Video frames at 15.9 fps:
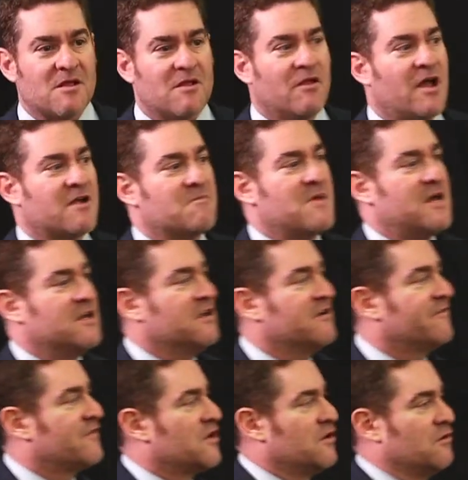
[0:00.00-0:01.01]
Like many
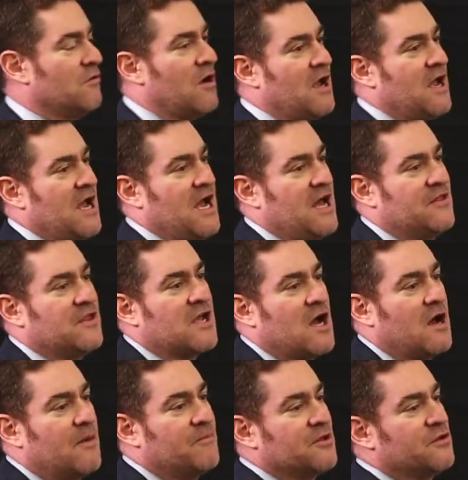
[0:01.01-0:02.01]
of you, I had the
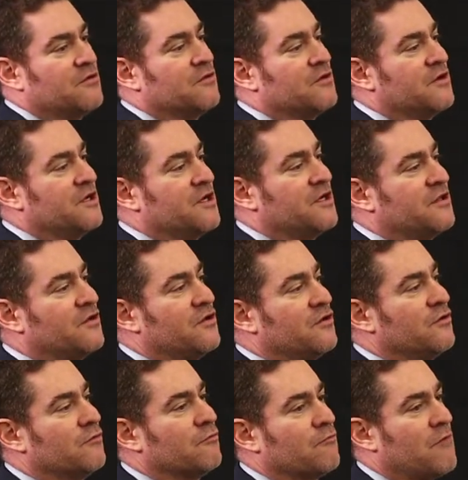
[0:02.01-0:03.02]
opportunity
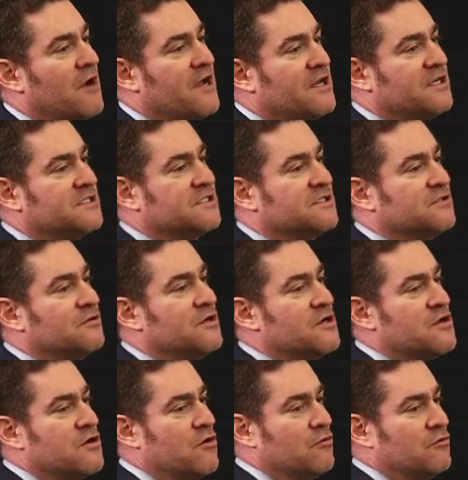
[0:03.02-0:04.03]
to write a
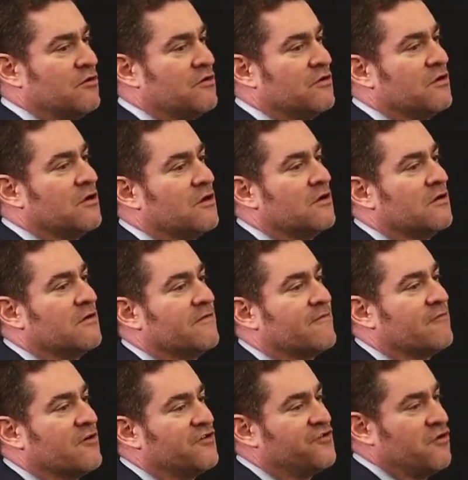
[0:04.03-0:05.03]
student note
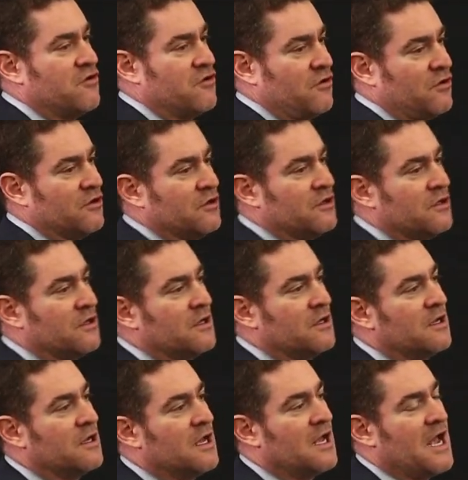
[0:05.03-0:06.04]
for a journal.
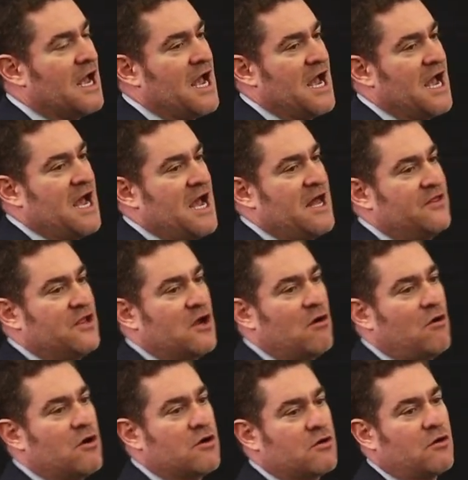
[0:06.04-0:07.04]
And the
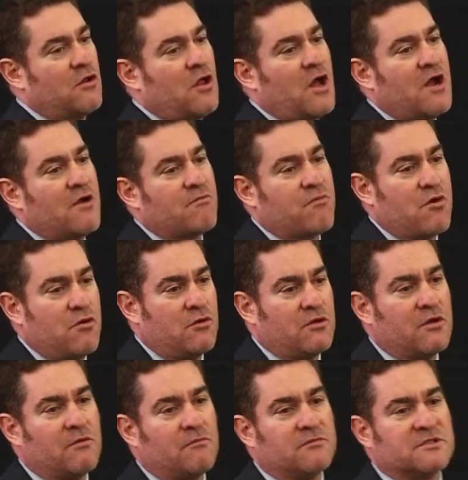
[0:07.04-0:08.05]
article I wrote
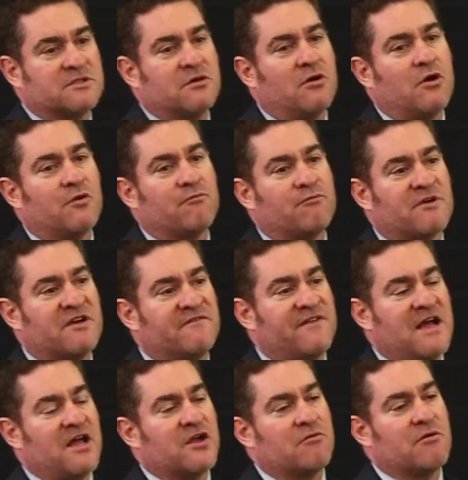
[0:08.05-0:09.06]
was called
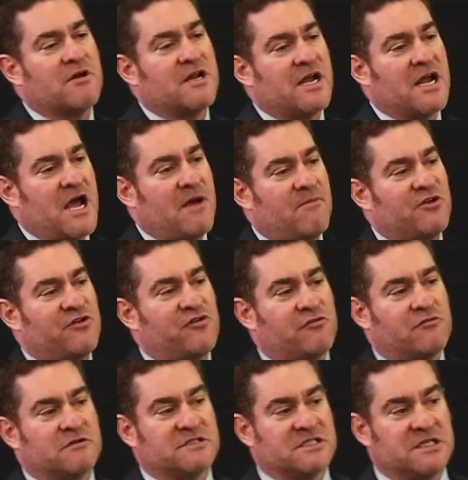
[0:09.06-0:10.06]
Reevaluating
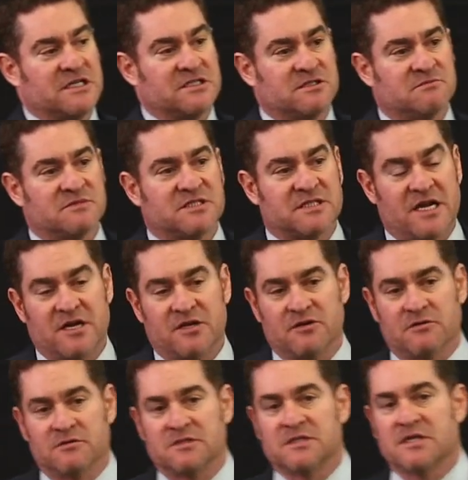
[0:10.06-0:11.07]
Amateurism
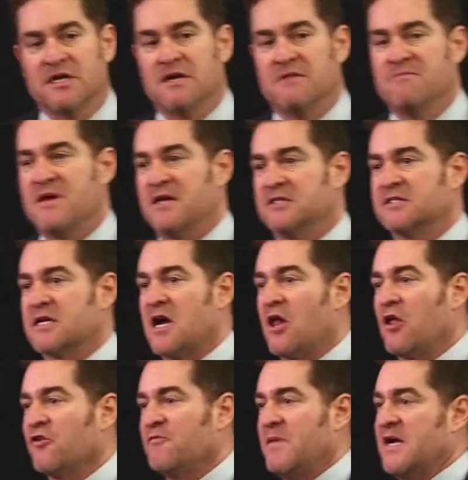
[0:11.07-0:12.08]
Standards in Men's
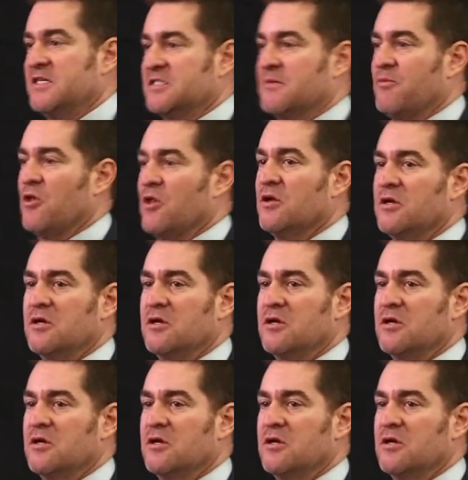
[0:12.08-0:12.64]
College Basketball.